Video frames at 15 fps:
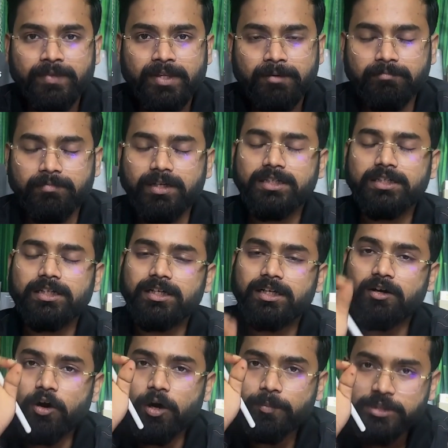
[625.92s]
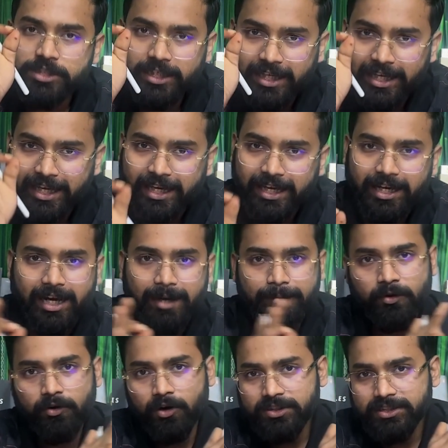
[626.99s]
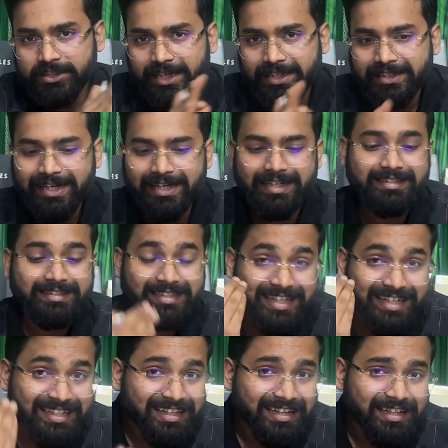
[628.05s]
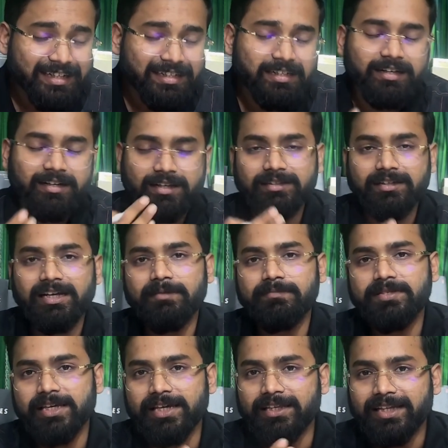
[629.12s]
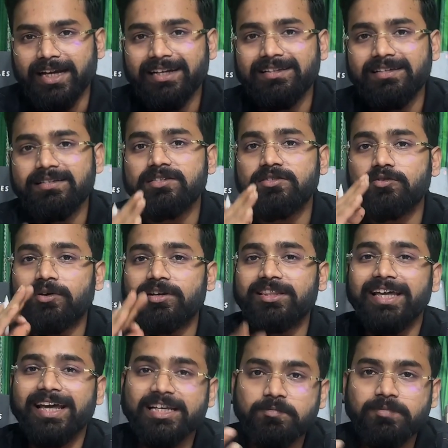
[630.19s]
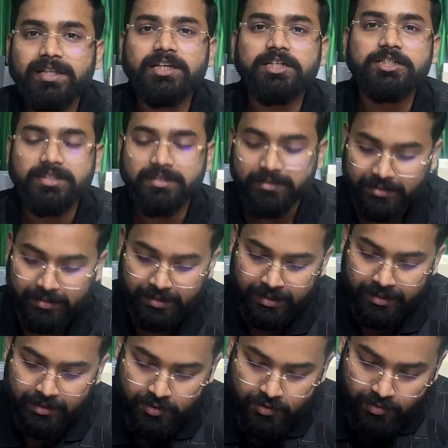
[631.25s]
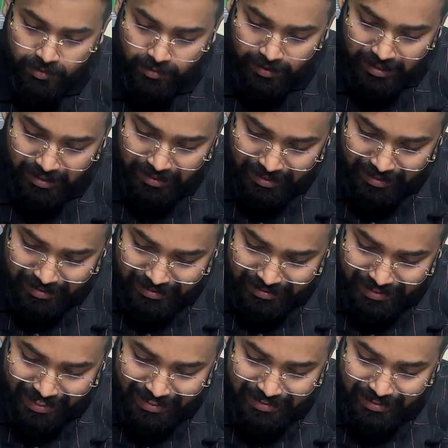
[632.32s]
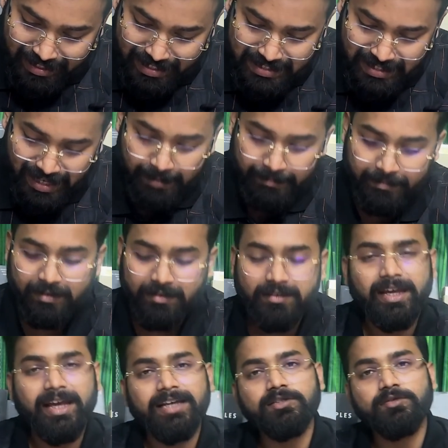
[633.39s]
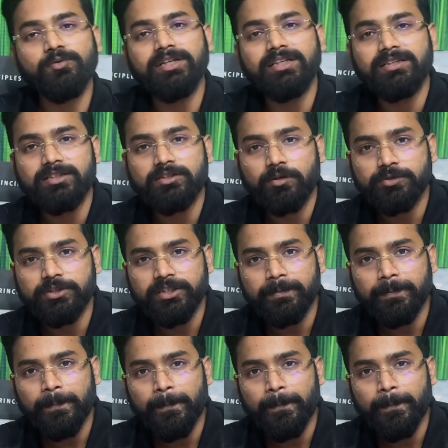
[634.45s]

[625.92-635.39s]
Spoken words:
But option A, I am not saying that it is incorrect. Rather, I am saying that this is not the explanation. So, in that case, I am excluding this option.